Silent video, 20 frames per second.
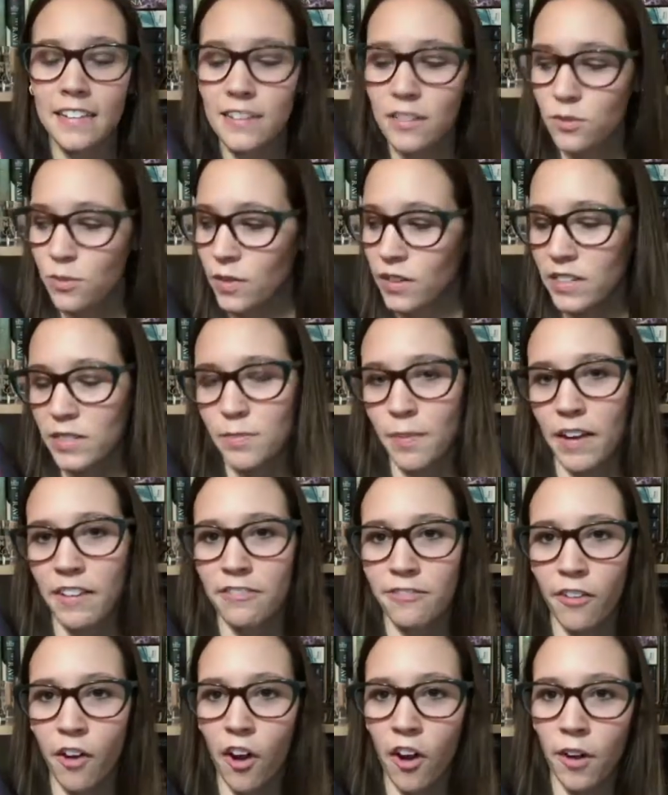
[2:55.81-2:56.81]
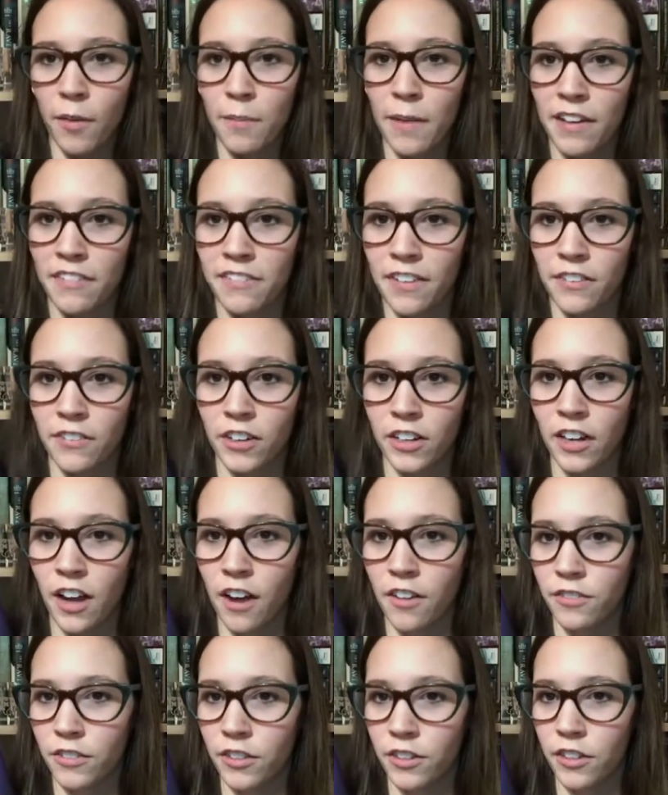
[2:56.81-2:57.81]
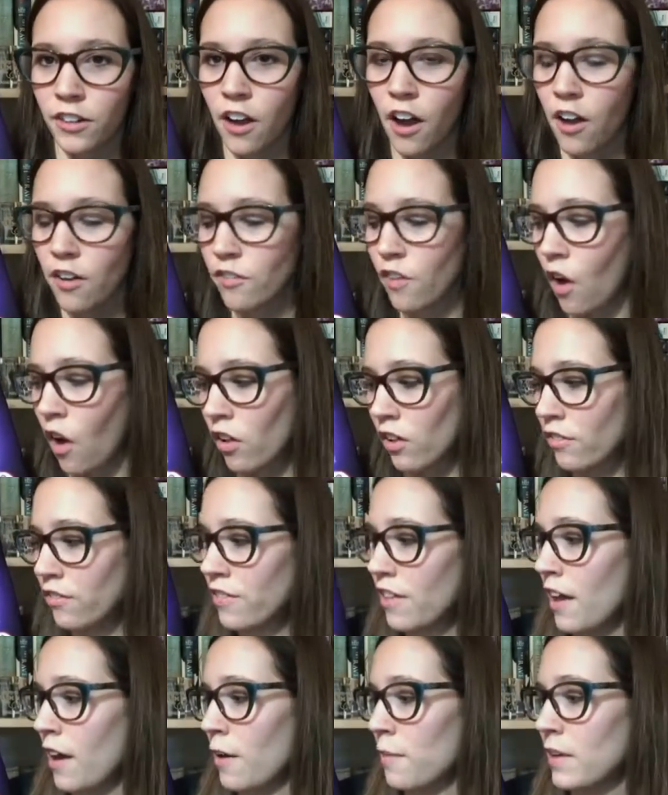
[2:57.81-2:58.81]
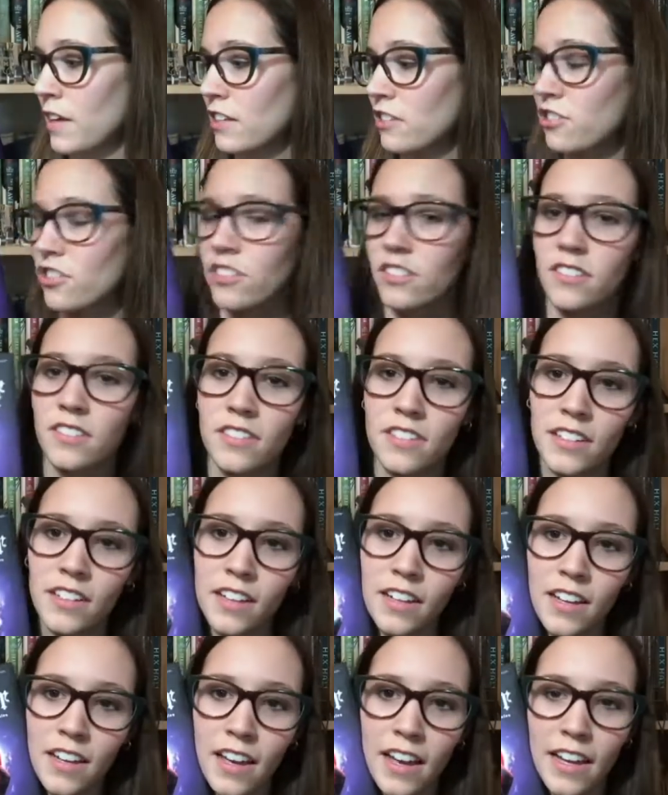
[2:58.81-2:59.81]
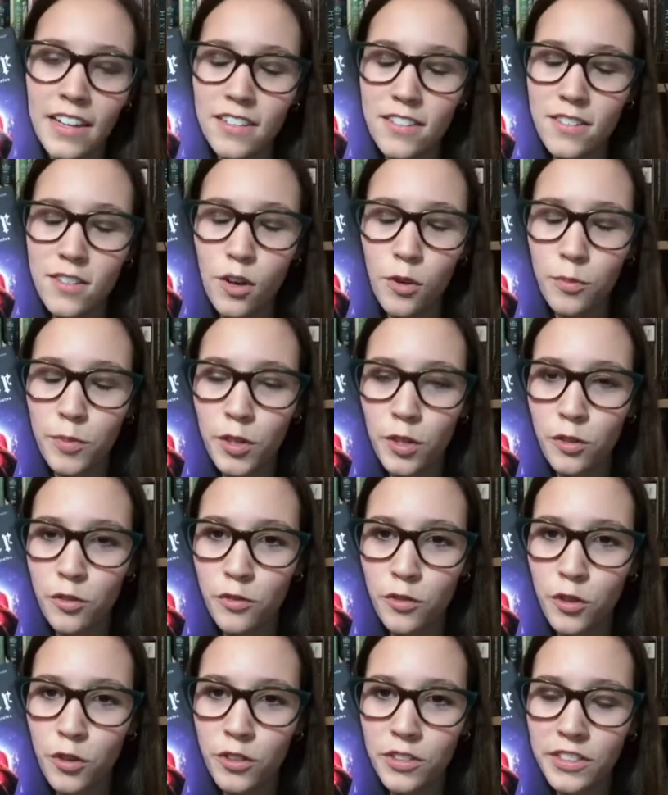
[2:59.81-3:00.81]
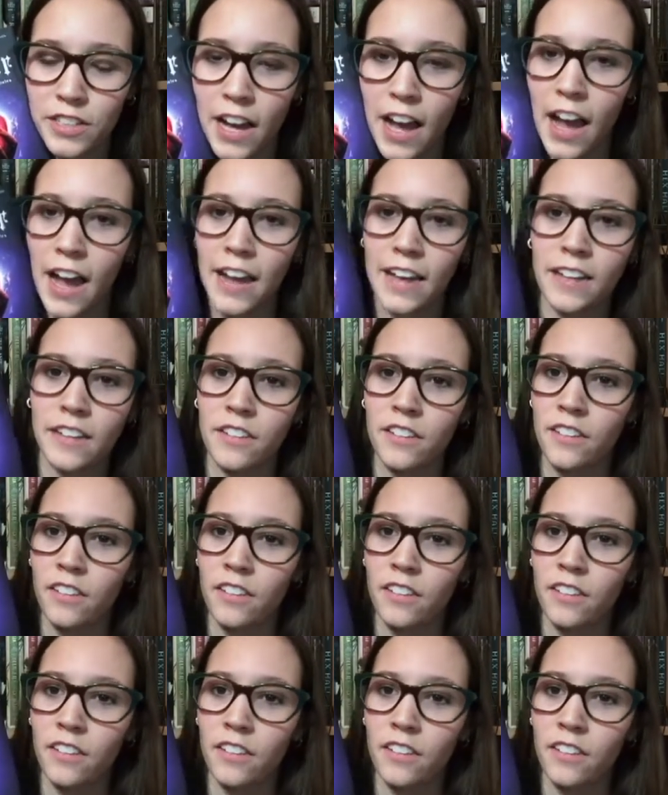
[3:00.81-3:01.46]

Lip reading: this one is by far my favorite cover of all of them. It's so beautiful. I